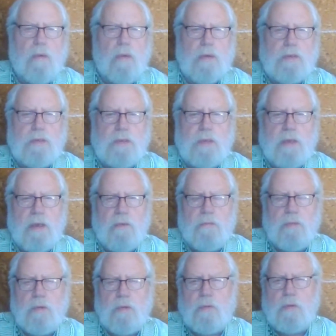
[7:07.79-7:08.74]
those
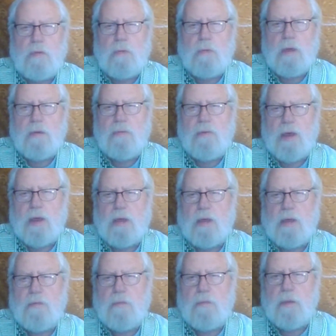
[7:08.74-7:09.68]
have proven to be
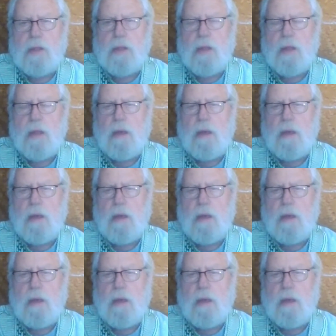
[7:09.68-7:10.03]
effective. But